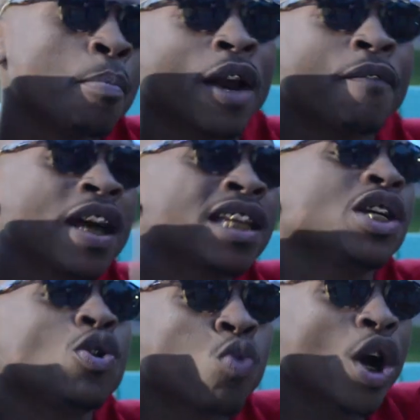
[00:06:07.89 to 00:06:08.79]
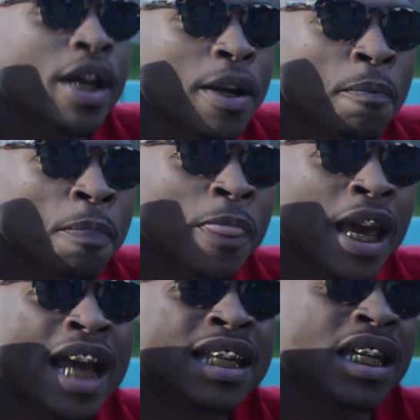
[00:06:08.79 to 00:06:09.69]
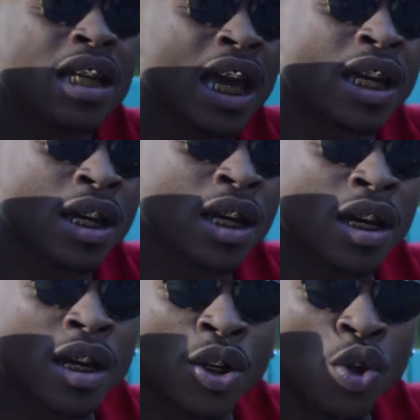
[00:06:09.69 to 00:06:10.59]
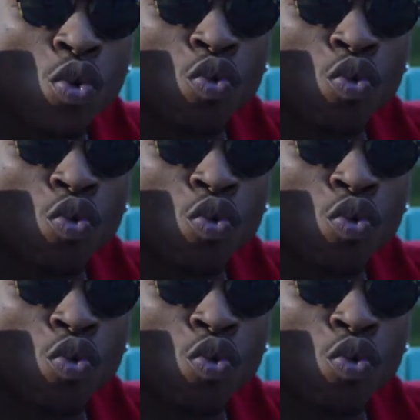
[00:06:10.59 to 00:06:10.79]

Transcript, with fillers: But if I see you working and I see like you